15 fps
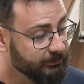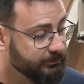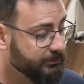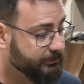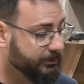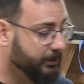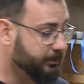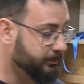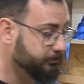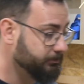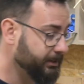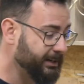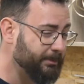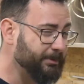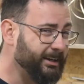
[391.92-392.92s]
the chances are,
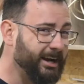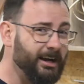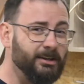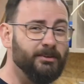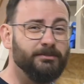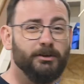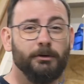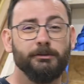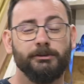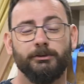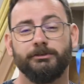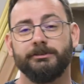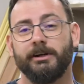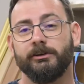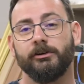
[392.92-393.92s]
and I'm kind of going
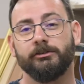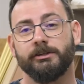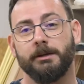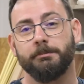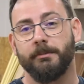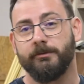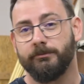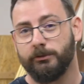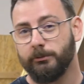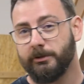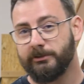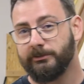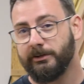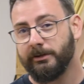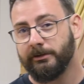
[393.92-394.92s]
to stereotype my
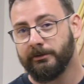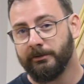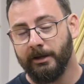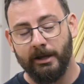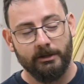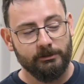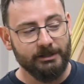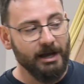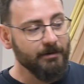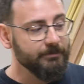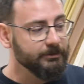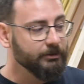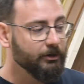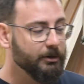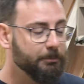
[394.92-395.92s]
viewers here, you
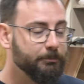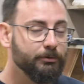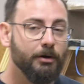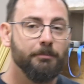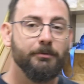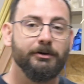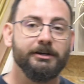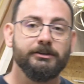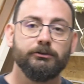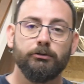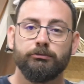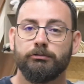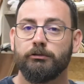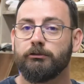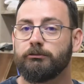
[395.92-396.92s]
haven't got a proper
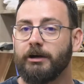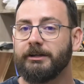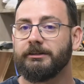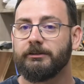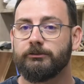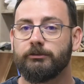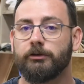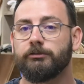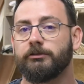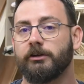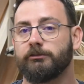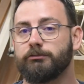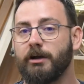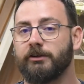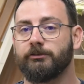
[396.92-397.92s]
industrial grade dust
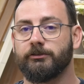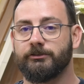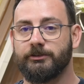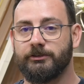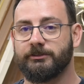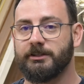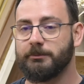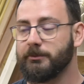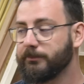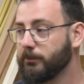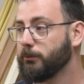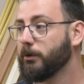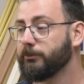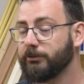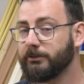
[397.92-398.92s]
extraction system if
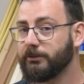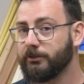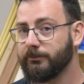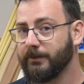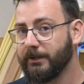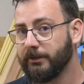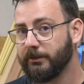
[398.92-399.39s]
you're watching this